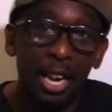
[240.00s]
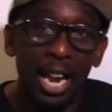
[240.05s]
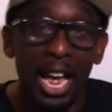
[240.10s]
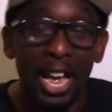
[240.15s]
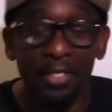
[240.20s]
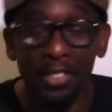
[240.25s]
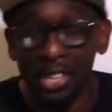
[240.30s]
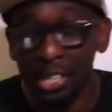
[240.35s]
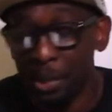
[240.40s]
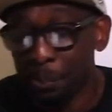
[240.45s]

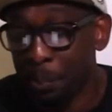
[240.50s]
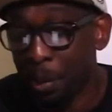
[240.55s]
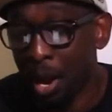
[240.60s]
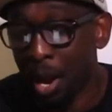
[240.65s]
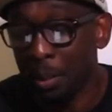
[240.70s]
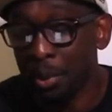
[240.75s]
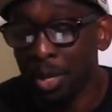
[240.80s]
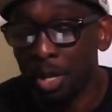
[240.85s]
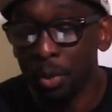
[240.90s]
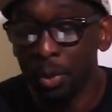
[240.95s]
live at the
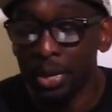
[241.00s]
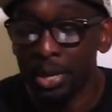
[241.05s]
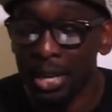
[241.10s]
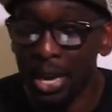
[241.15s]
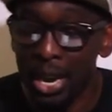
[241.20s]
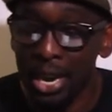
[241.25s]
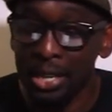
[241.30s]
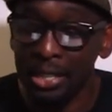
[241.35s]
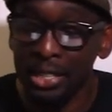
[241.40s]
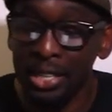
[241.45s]
barbecue with
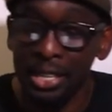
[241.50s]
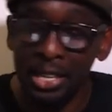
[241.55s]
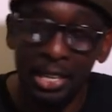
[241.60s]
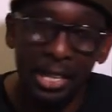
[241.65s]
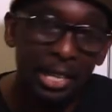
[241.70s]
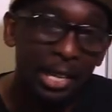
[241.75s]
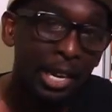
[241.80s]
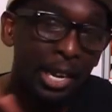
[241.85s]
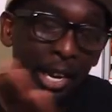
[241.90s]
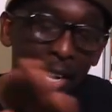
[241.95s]
Nas in
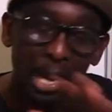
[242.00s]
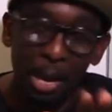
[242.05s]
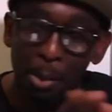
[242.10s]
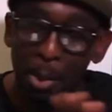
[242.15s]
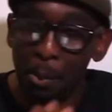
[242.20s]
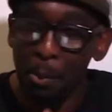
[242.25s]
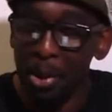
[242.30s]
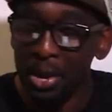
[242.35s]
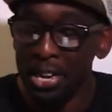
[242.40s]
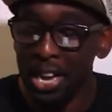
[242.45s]
there. Let
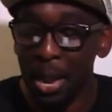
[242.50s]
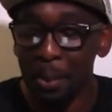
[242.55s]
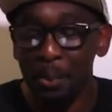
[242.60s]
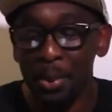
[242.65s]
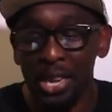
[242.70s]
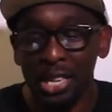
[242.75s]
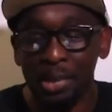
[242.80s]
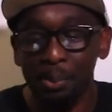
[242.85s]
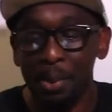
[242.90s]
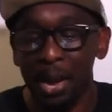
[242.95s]
me bring that
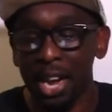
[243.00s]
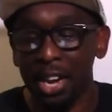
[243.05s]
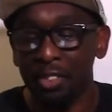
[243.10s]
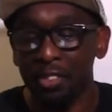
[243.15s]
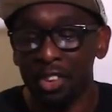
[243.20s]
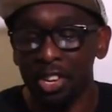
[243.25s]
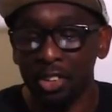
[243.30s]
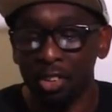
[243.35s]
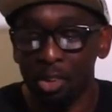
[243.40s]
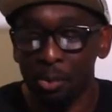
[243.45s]
piece back
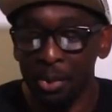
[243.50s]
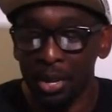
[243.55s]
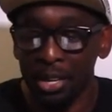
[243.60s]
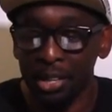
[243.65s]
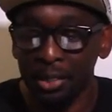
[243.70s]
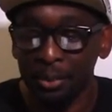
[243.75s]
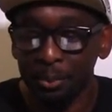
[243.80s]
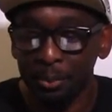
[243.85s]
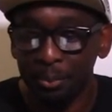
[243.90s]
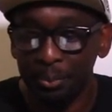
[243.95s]
for y'all,
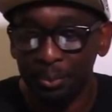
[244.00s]
man.